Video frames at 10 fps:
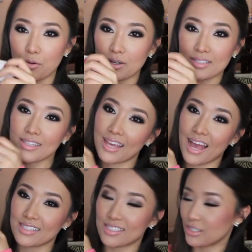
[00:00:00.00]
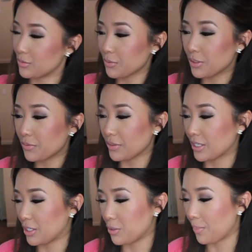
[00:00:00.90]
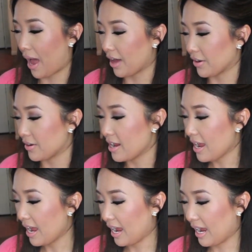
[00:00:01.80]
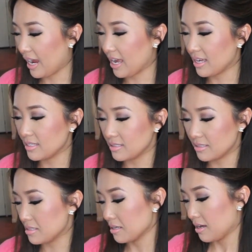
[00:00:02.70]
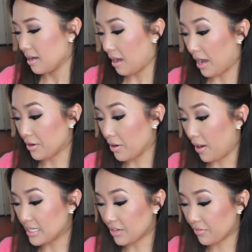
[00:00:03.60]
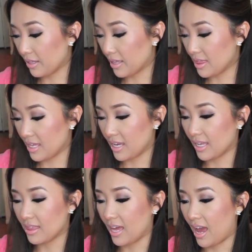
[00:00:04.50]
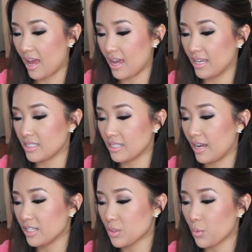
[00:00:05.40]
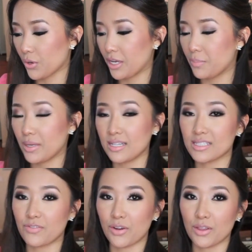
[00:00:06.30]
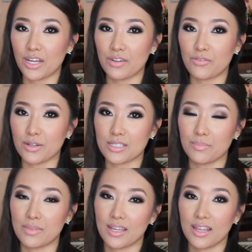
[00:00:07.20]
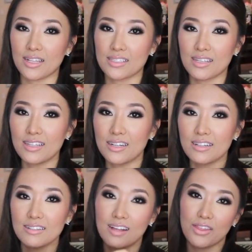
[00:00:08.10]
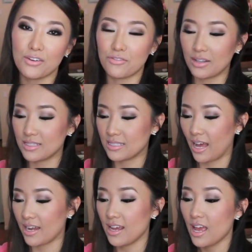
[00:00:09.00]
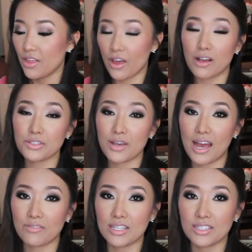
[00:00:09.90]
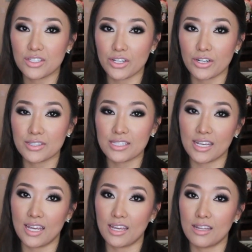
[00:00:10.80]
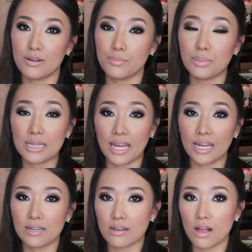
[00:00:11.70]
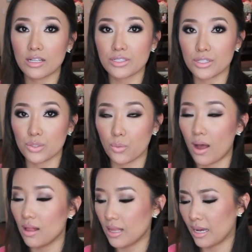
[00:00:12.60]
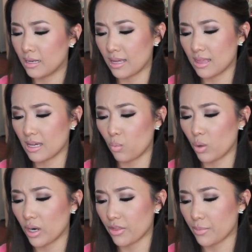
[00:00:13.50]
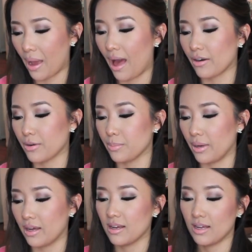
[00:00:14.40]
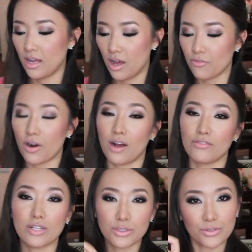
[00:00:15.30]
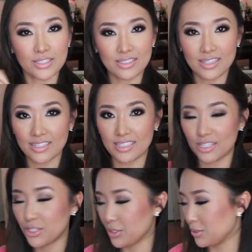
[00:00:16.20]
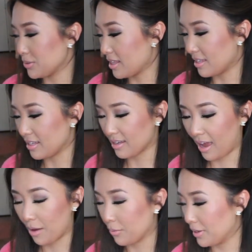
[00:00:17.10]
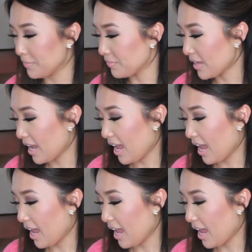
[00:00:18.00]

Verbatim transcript: course, the cats. It's a really, really cute pattern and I don't know, I definitely think that it's a nice quirky piece if you're looking for something that's a little on the fun side. They also have these skirts in plain colors as well and I think one other pattern but for obvious reasons I did choose the cat one.